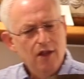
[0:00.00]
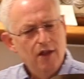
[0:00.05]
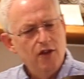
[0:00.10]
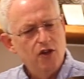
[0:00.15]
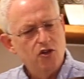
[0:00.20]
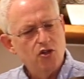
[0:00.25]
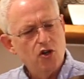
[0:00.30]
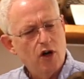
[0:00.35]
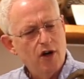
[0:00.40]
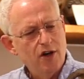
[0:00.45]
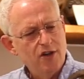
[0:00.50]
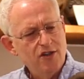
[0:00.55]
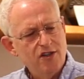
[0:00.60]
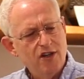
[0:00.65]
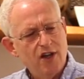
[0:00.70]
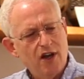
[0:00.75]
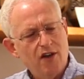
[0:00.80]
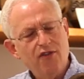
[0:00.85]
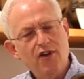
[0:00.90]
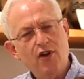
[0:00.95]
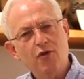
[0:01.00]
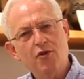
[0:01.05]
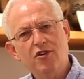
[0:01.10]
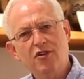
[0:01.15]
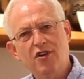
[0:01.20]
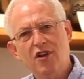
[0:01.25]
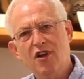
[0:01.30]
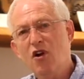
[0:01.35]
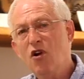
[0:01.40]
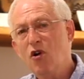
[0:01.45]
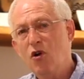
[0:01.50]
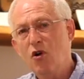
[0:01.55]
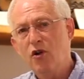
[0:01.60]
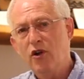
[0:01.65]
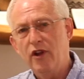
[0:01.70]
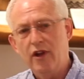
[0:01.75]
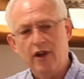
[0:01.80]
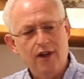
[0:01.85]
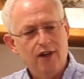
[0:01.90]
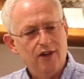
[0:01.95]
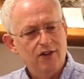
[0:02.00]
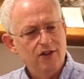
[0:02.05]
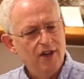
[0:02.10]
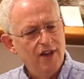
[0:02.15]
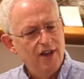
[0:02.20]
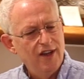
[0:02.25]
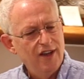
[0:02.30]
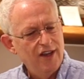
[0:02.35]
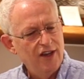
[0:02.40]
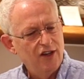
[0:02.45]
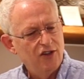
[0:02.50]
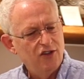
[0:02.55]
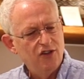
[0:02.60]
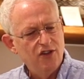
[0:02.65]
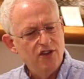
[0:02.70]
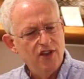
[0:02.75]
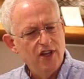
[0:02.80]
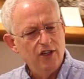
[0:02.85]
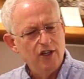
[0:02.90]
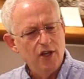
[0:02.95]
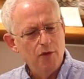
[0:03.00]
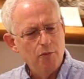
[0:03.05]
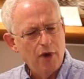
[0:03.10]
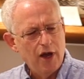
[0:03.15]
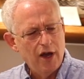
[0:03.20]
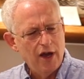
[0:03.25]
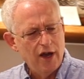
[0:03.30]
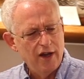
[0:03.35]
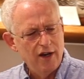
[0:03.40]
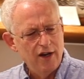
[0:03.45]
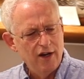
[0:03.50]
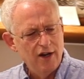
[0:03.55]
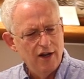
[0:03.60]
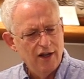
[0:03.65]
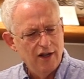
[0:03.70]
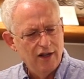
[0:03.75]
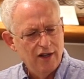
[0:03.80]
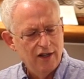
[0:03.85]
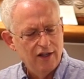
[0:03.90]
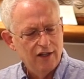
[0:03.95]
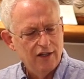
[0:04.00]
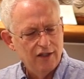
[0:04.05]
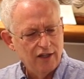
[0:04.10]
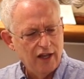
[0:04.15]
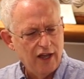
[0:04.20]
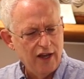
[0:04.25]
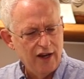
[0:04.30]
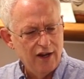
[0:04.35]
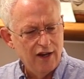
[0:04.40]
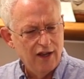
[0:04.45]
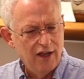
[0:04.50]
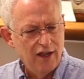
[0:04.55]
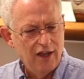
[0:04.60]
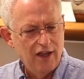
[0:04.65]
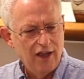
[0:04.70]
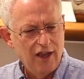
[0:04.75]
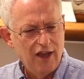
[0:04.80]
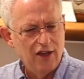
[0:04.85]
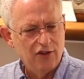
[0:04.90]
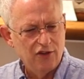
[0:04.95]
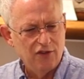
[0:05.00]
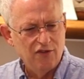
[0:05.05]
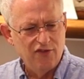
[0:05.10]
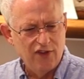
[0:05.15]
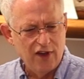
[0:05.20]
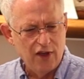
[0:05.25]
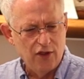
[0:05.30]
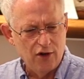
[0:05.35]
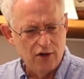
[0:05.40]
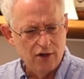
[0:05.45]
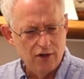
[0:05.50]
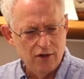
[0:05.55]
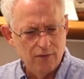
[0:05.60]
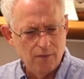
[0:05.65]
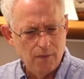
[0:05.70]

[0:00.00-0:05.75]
The jar itself, I wish you could hold it. It's thinly potted, light as a feather.